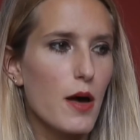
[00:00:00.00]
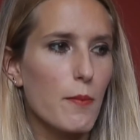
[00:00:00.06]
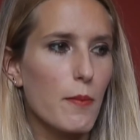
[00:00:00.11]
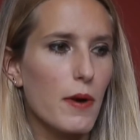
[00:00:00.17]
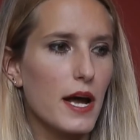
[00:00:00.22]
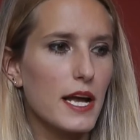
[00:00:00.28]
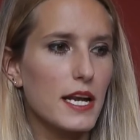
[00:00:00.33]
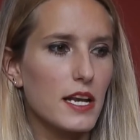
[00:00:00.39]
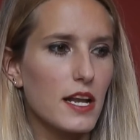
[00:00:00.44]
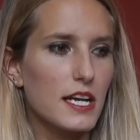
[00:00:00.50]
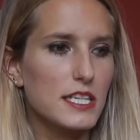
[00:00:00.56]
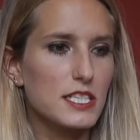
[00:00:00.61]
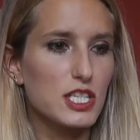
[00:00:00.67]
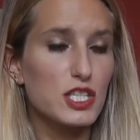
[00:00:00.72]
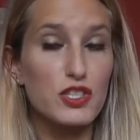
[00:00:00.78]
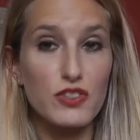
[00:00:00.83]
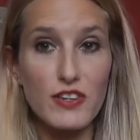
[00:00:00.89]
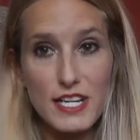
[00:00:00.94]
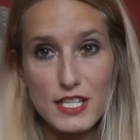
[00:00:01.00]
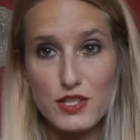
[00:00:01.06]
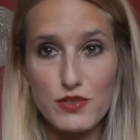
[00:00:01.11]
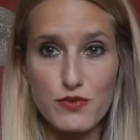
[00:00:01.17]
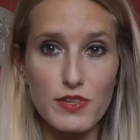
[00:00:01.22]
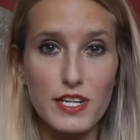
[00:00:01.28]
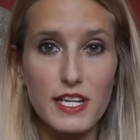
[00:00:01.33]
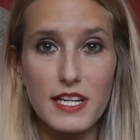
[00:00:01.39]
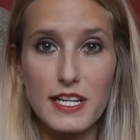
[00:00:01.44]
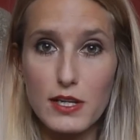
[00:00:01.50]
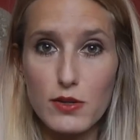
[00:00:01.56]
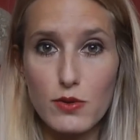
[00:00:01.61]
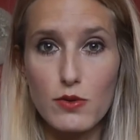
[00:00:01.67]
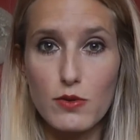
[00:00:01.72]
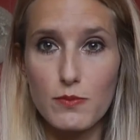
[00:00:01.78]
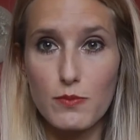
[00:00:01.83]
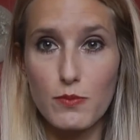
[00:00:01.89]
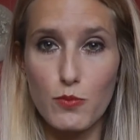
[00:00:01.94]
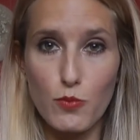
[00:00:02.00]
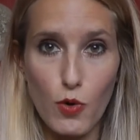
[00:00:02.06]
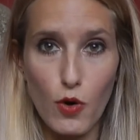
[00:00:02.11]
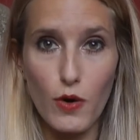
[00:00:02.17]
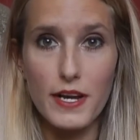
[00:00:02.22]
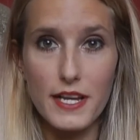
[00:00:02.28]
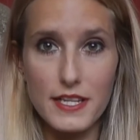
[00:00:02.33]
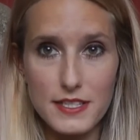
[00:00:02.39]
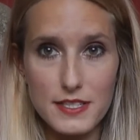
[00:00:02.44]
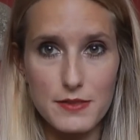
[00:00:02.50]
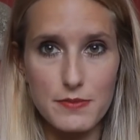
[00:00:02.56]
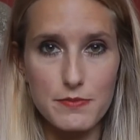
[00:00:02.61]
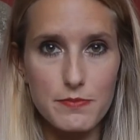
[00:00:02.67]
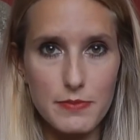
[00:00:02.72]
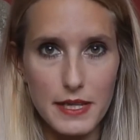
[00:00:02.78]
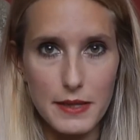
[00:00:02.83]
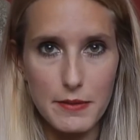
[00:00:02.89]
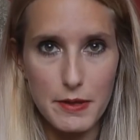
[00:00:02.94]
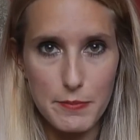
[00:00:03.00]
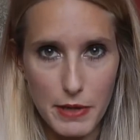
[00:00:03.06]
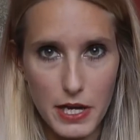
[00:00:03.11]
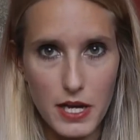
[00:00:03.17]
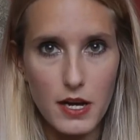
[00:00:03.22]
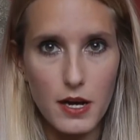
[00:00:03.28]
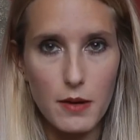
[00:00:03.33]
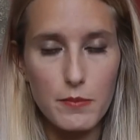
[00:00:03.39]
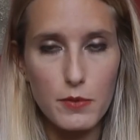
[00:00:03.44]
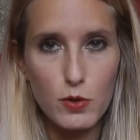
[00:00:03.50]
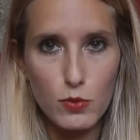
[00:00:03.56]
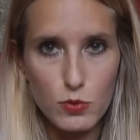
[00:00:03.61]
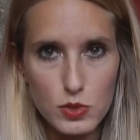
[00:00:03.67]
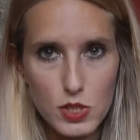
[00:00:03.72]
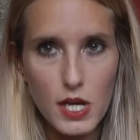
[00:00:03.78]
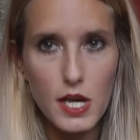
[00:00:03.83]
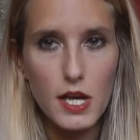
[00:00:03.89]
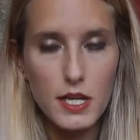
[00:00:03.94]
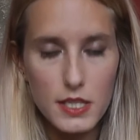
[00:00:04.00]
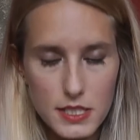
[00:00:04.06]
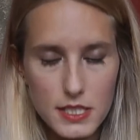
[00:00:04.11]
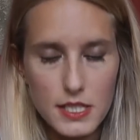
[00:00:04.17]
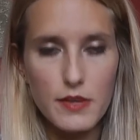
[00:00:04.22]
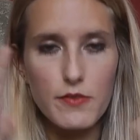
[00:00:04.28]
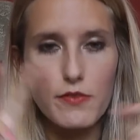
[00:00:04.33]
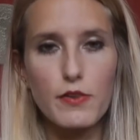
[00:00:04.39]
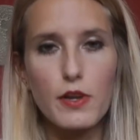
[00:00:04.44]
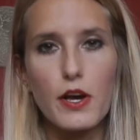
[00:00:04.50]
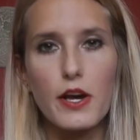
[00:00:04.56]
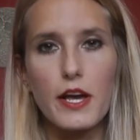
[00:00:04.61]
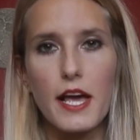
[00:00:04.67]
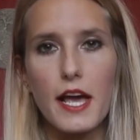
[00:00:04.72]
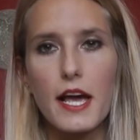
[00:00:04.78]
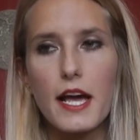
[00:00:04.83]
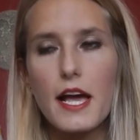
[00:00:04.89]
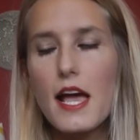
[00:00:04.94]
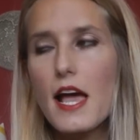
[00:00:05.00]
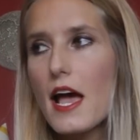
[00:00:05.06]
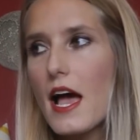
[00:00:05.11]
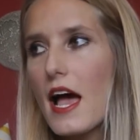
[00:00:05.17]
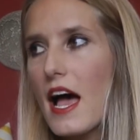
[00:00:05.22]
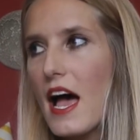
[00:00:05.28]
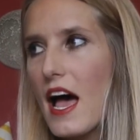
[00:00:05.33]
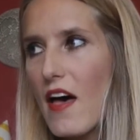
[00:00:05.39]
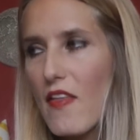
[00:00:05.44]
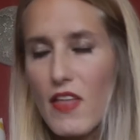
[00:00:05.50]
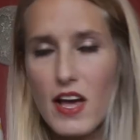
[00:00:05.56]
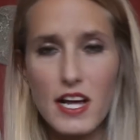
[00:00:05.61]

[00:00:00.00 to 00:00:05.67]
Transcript: might like to dress really what has become alternative looking, and